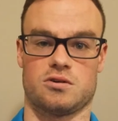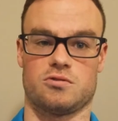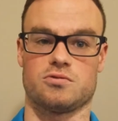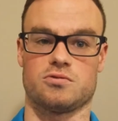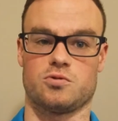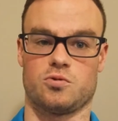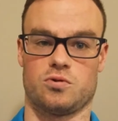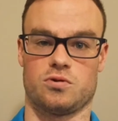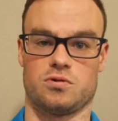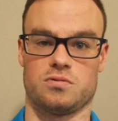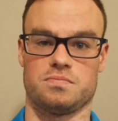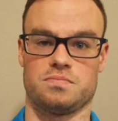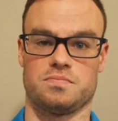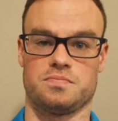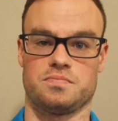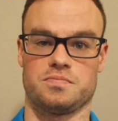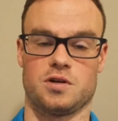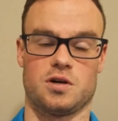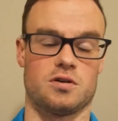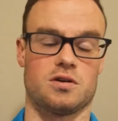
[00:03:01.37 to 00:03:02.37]
tool,
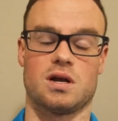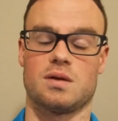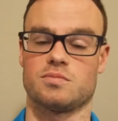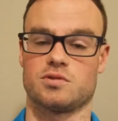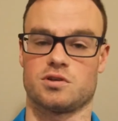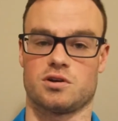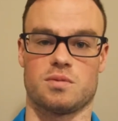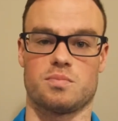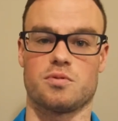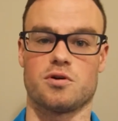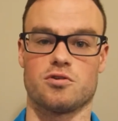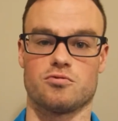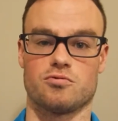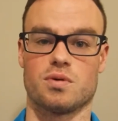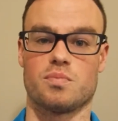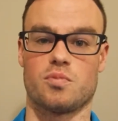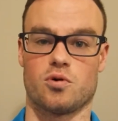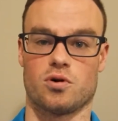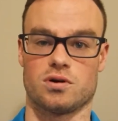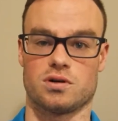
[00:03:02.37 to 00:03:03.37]
or I'm sorry, per
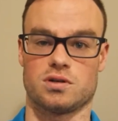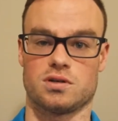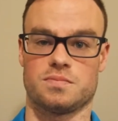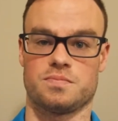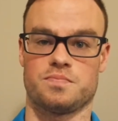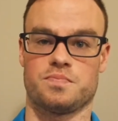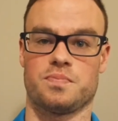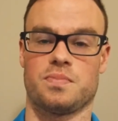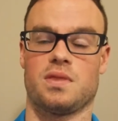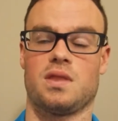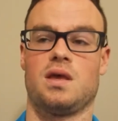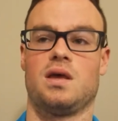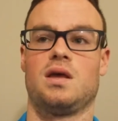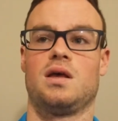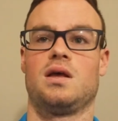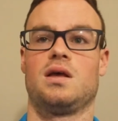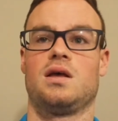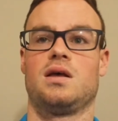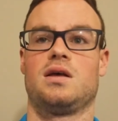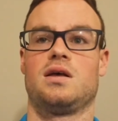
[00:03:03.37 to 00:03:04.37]
report.
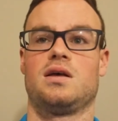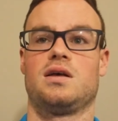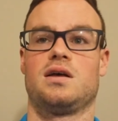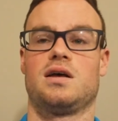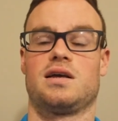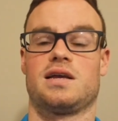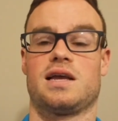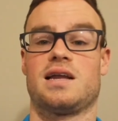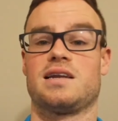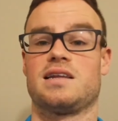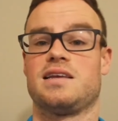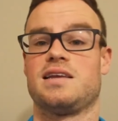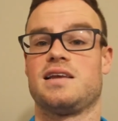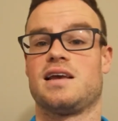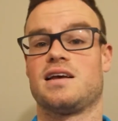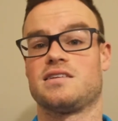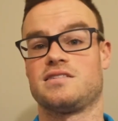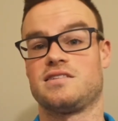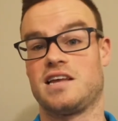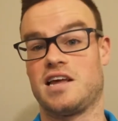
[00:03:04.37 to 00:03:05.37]
Again, he
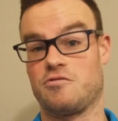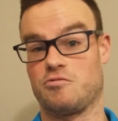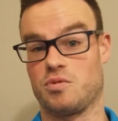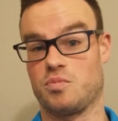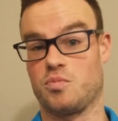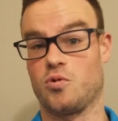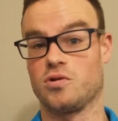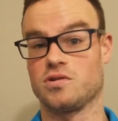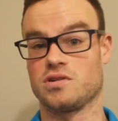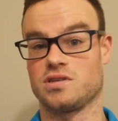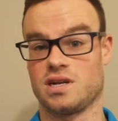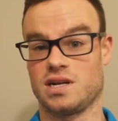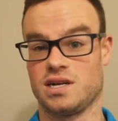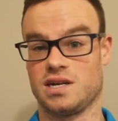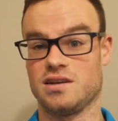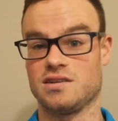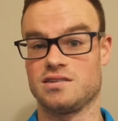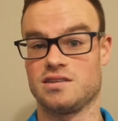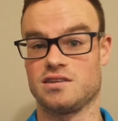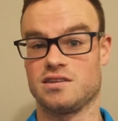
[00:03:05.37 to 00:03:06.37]
has 10 reports that he
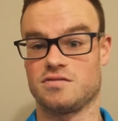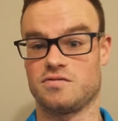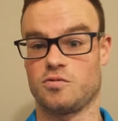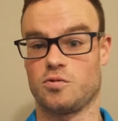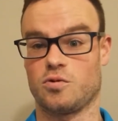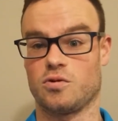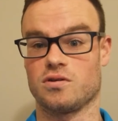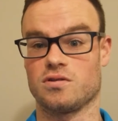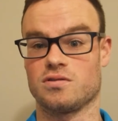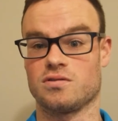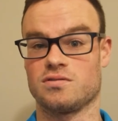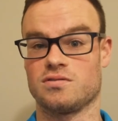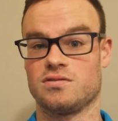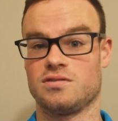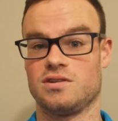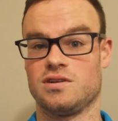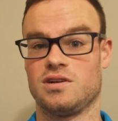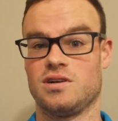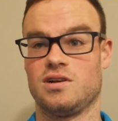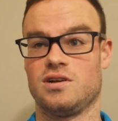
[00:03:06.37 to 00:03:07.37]
does this for.
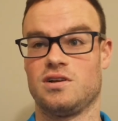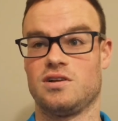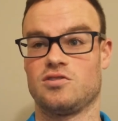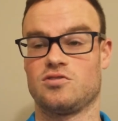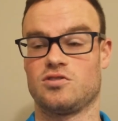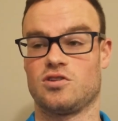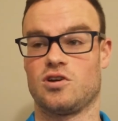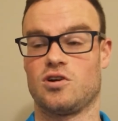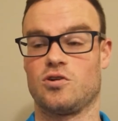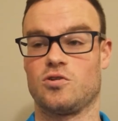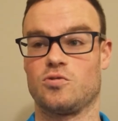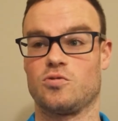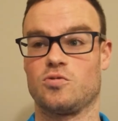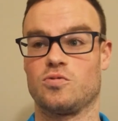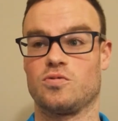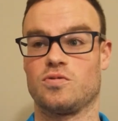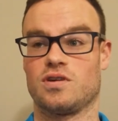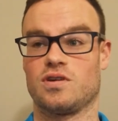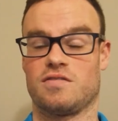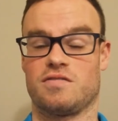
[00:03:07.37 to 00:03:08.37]

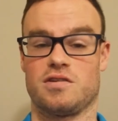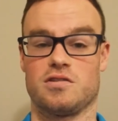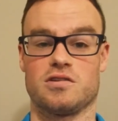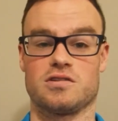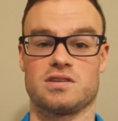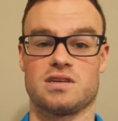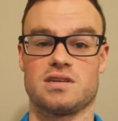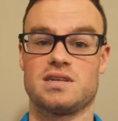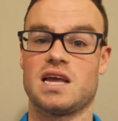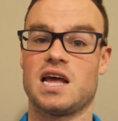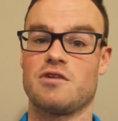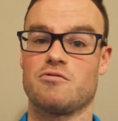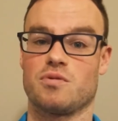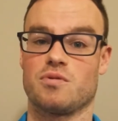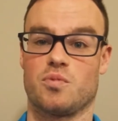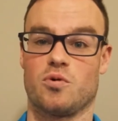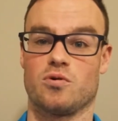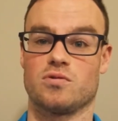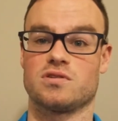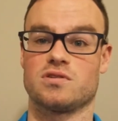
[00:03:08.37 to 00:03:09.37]
So if he looks at 10
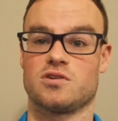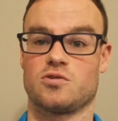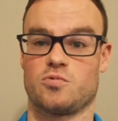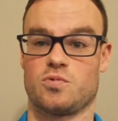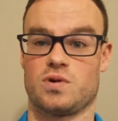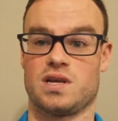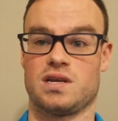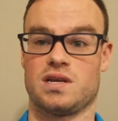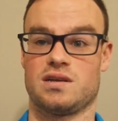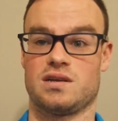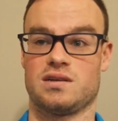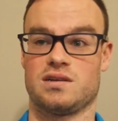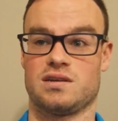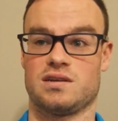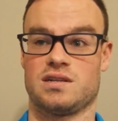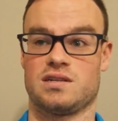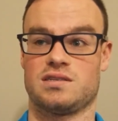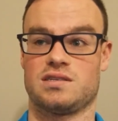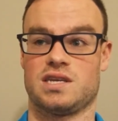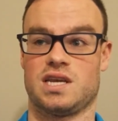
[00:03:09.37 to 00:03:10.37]
reports in a week
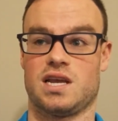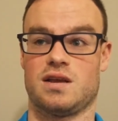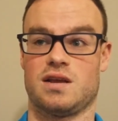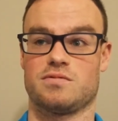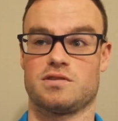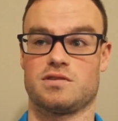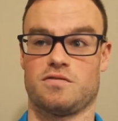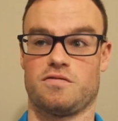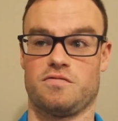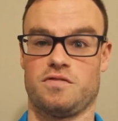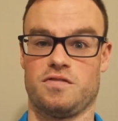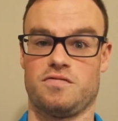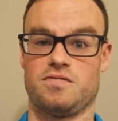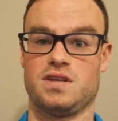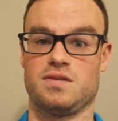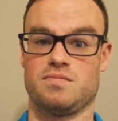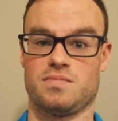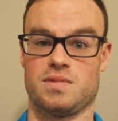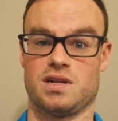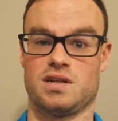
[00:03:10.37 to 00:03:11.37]
and saves
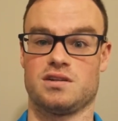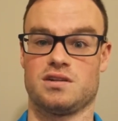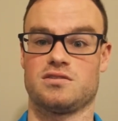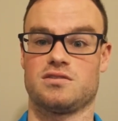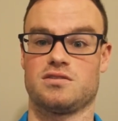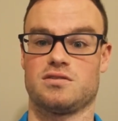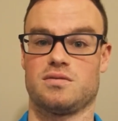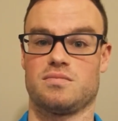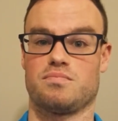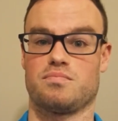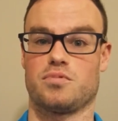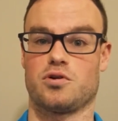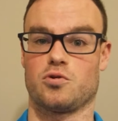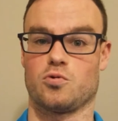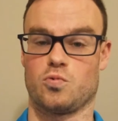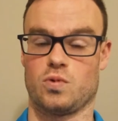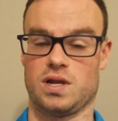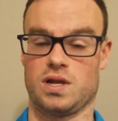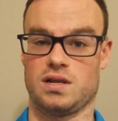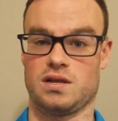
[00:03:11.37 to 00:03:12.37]
50 minutes per
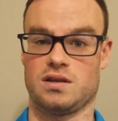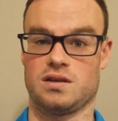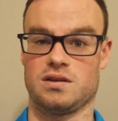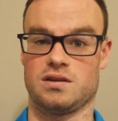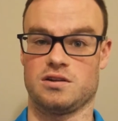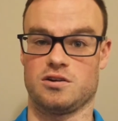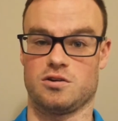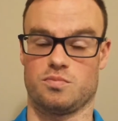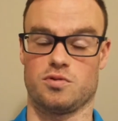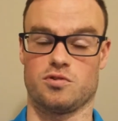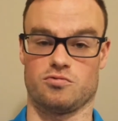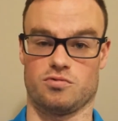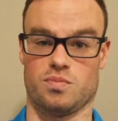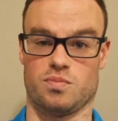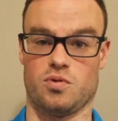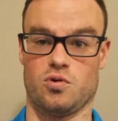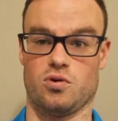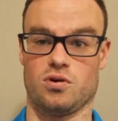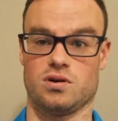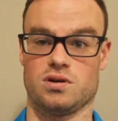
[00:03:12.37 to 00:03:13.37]
week or per
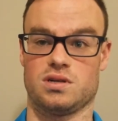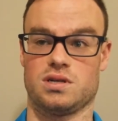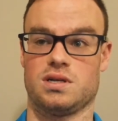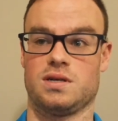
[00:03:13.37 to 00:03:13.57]
report,